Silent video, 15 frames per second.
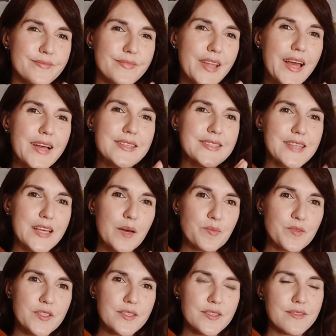
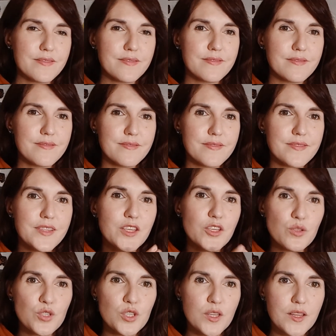except the usual